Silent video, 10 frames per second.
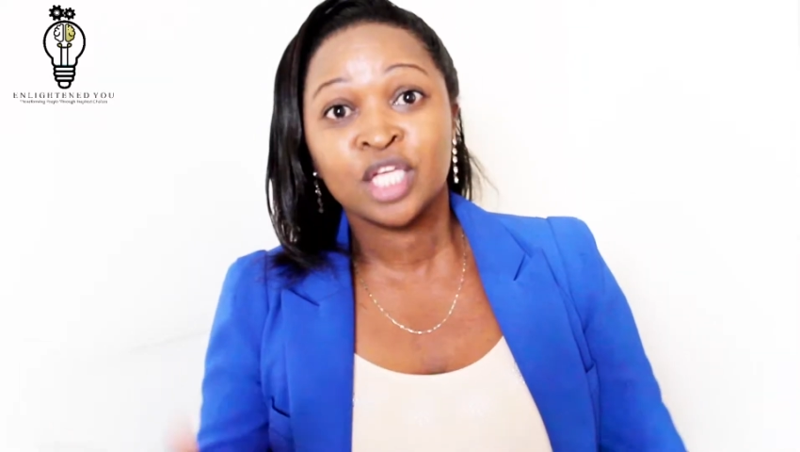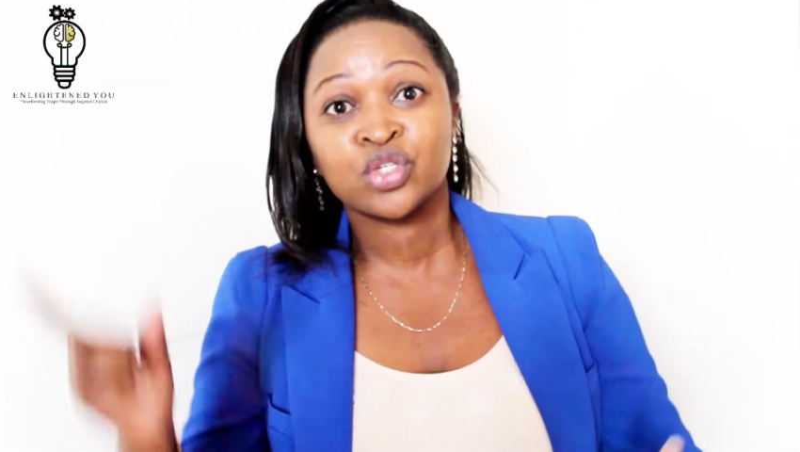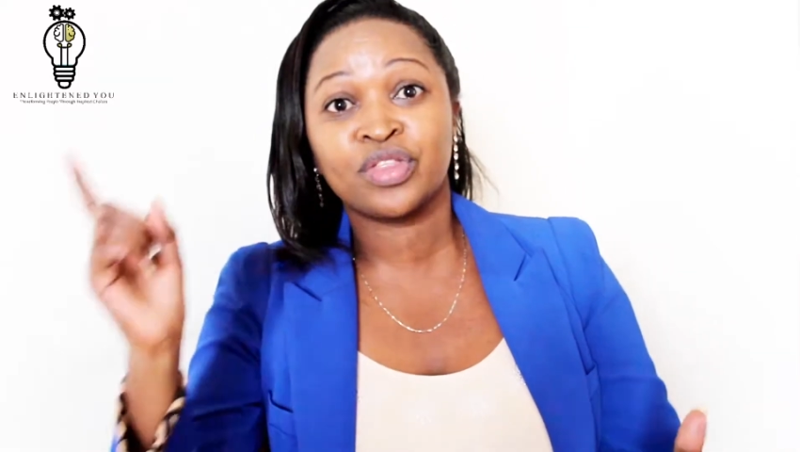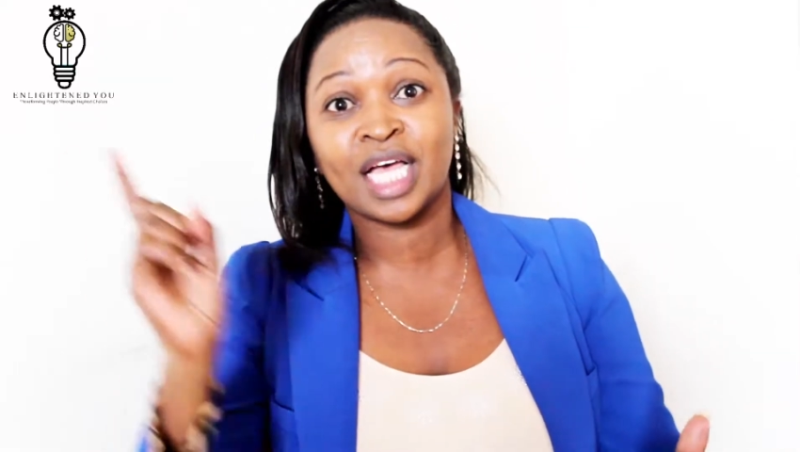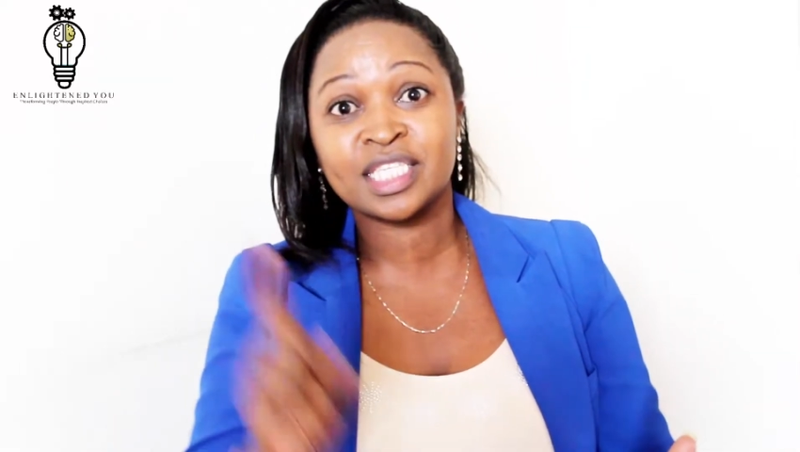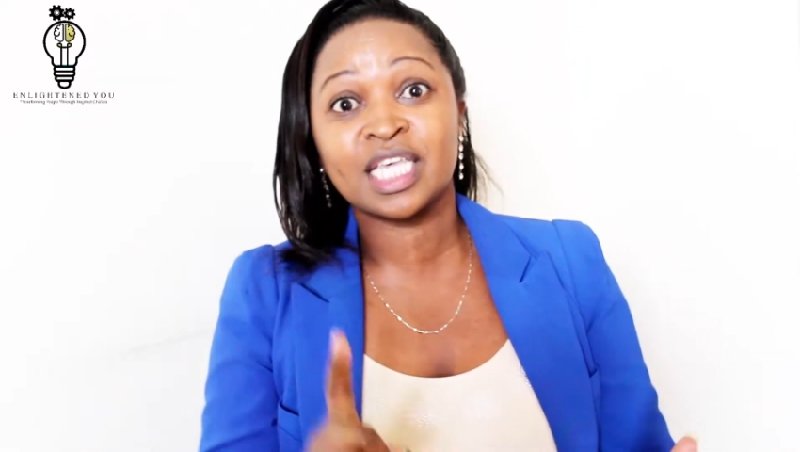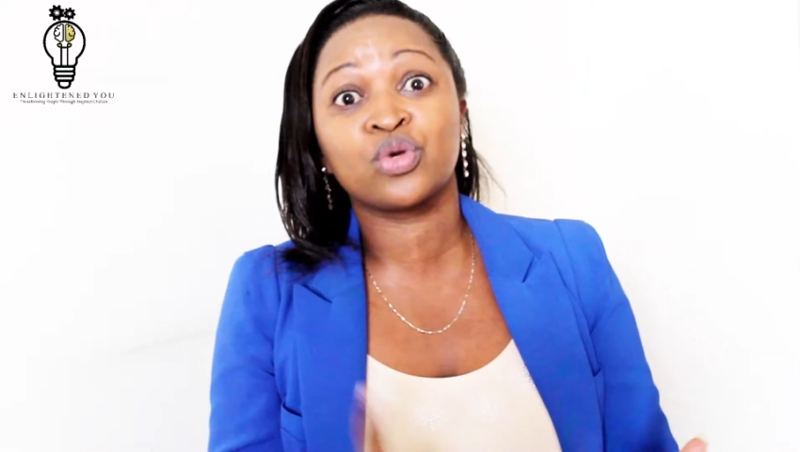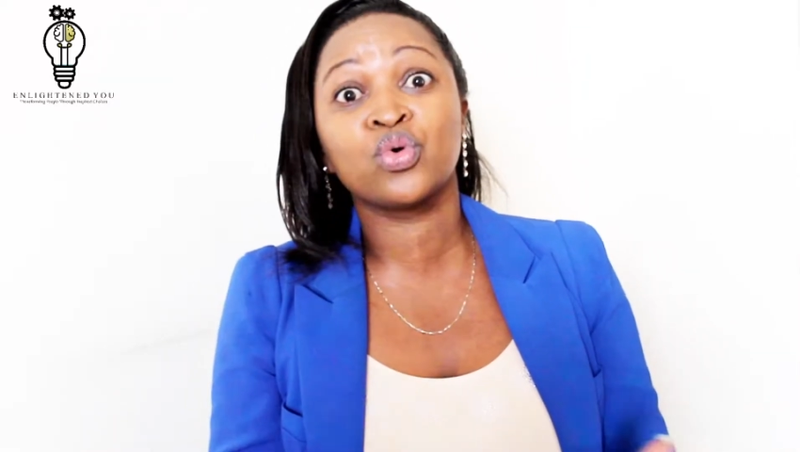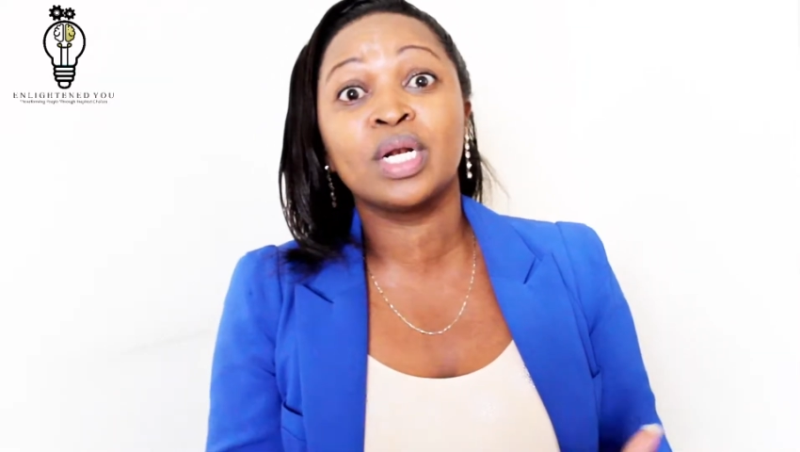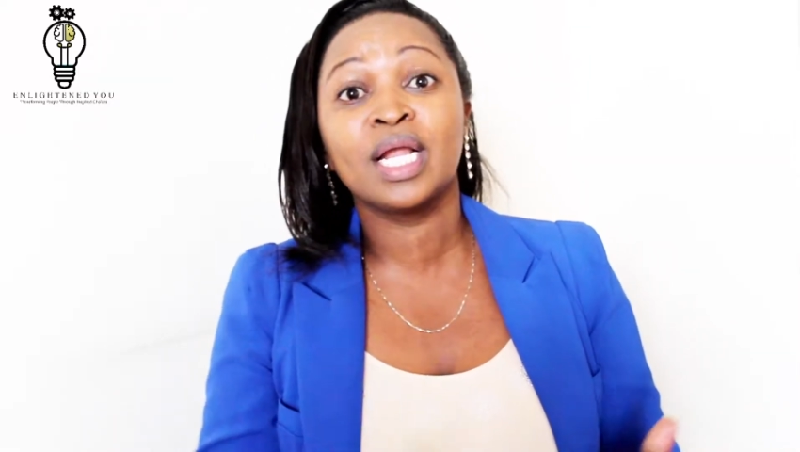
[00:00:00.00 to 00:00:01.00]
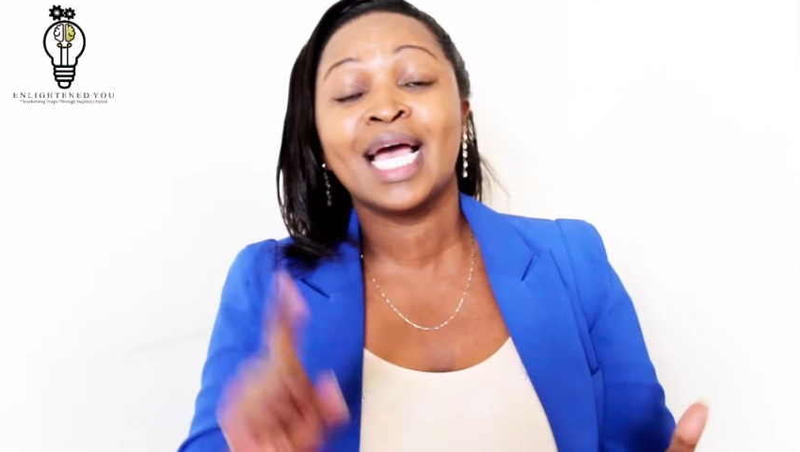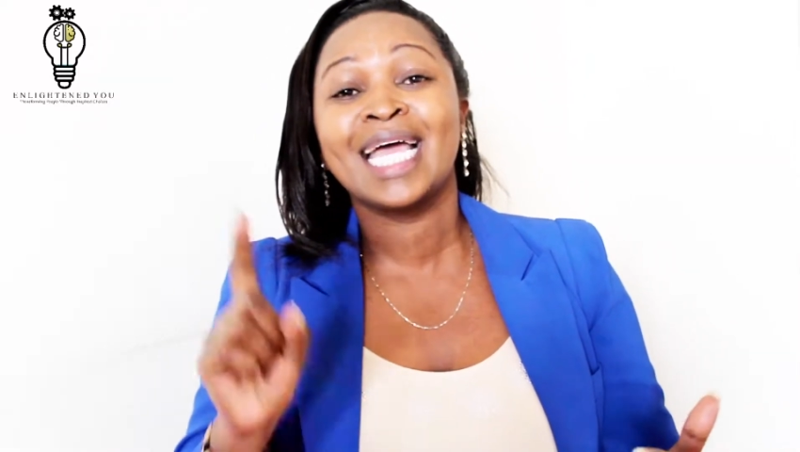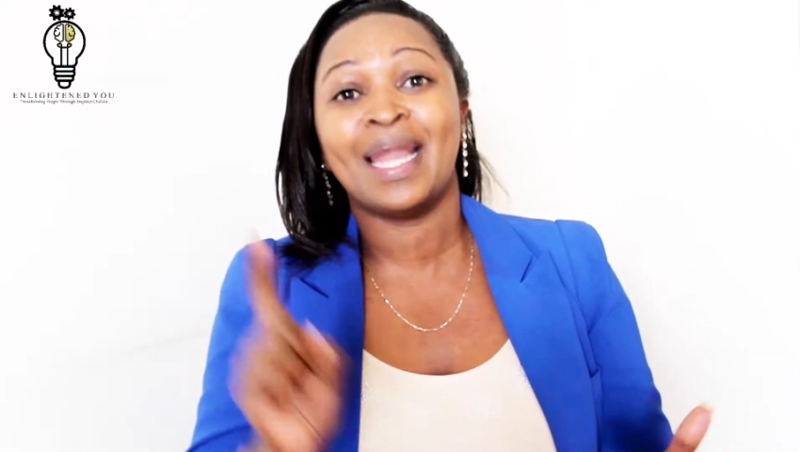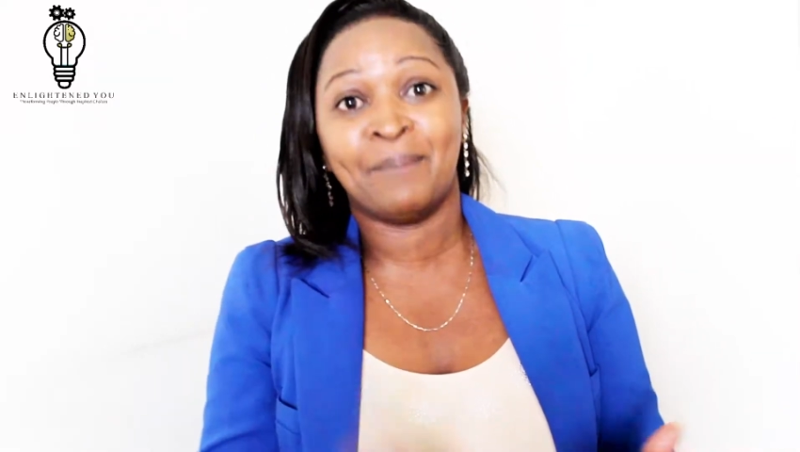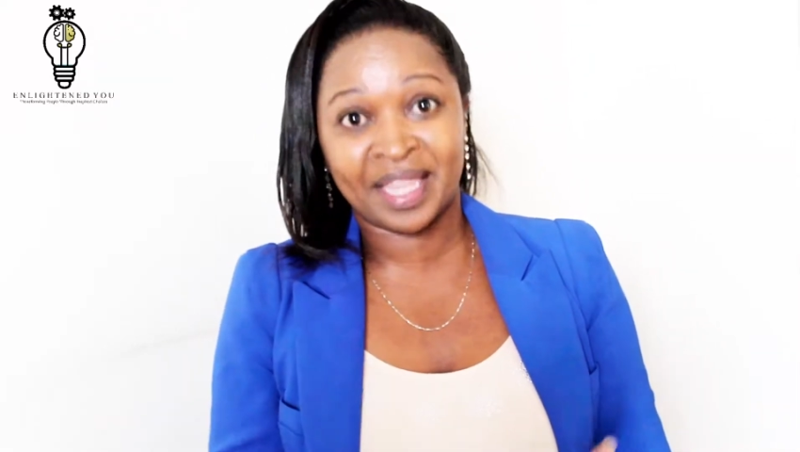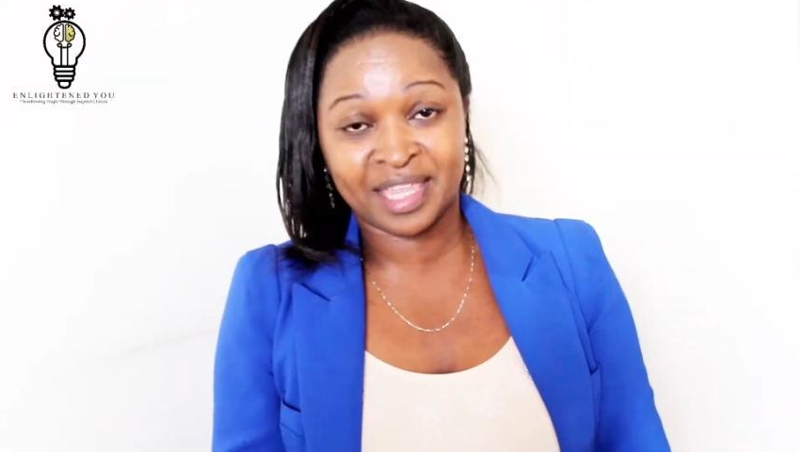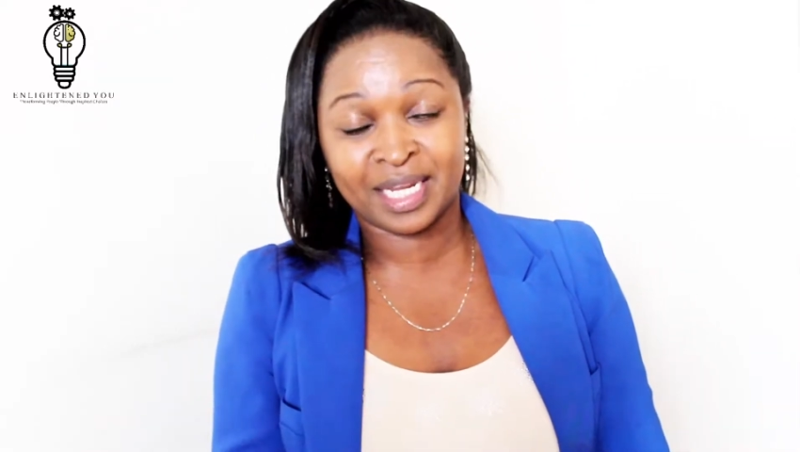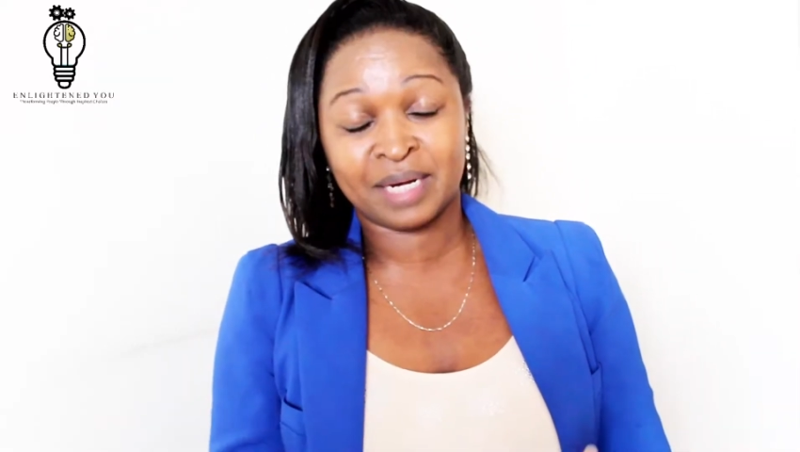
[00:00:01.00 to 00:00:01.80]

So that's the rule number 3.